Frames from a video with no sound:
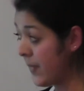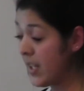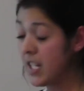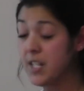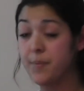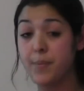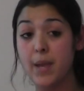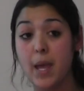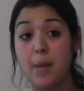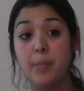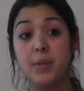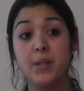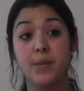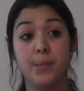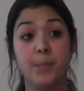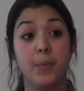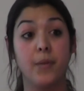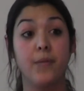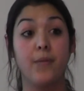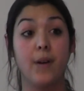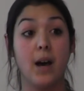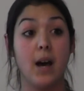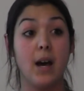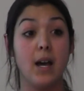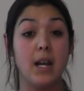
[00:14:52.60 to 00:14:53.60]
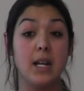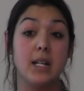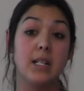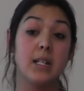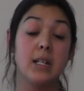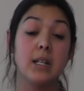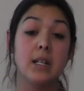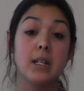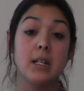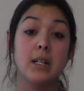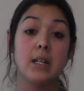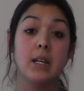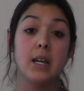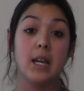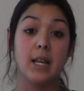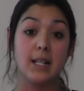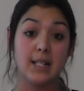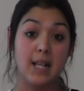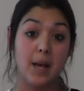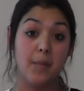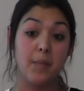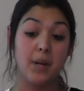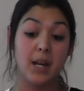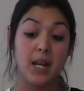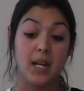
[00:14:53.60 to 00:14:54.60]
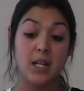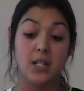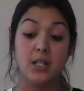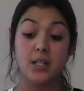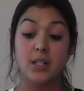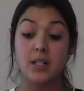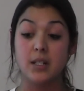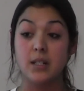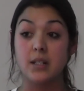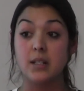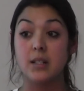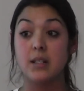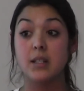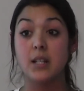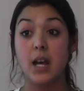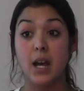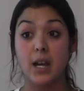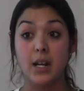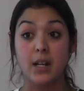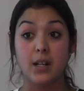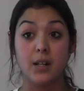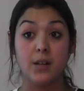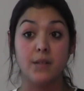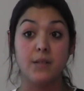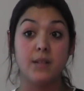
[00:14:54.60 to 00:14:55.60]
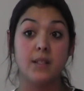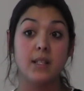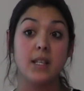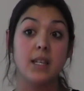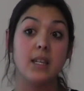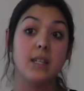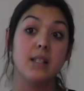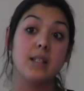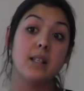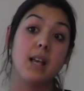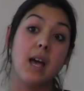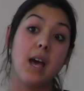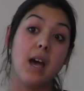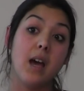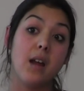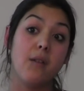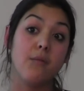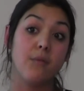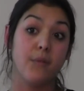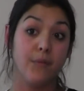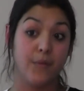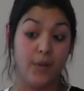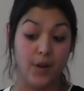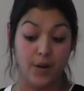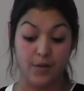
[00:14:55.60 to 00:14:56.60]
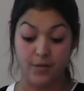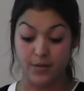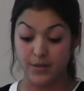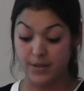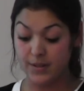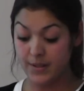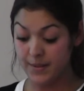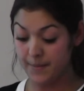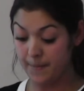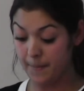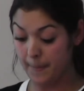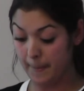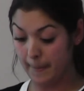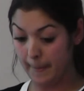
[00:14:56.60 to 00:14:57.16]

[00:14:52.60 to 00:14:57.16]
to be able to provide examinations, diagnoses, and referrals.